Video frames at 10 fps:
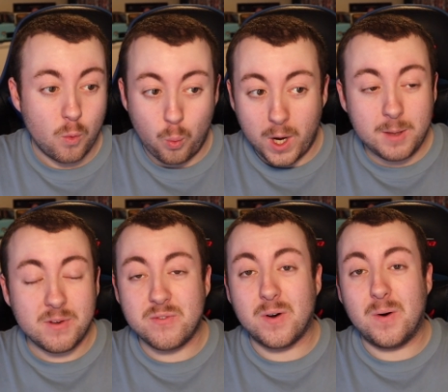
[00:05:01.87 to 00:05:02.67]
way
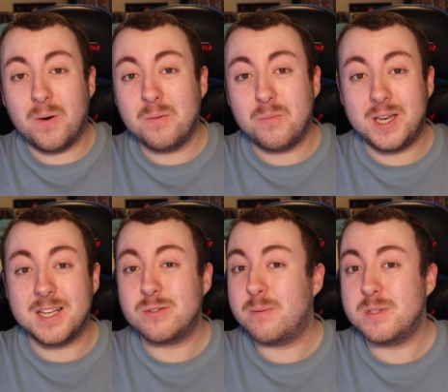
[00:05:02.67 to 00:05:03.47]
before we
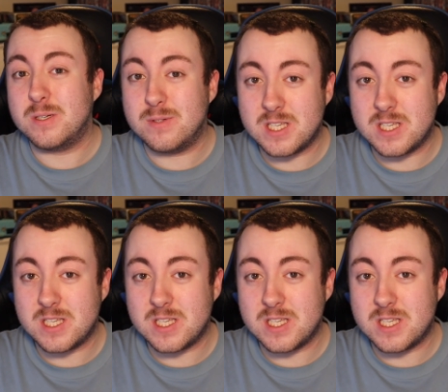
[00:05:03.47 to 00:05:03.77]
get to episode